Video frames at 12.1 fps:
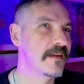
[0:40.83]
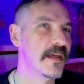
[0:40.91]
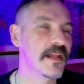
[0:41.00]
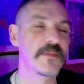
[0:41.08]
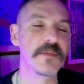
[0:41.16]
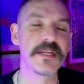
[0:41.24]

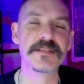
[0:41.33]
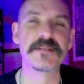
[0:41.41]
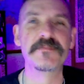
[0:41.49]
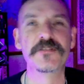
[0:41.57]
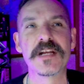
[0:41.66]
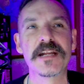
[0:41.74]
element
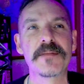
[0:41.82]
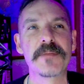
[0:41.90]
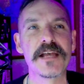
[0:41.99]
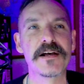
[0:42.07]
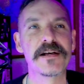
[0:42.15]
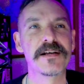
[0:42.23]
and trying to
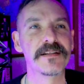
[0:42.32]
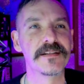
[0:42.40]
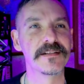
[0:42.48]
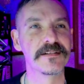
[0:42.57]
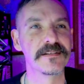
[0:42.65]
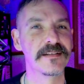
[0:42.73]
be on,
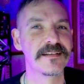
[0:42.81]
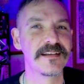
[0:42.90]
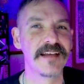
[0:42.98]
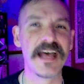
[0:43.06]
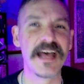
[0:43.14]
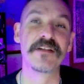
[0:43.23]
and
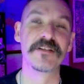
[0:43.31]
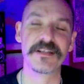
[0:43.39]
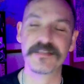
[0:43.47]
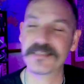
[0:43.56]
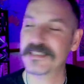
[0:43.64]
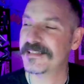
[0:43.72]
I don't
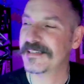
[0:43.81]
know.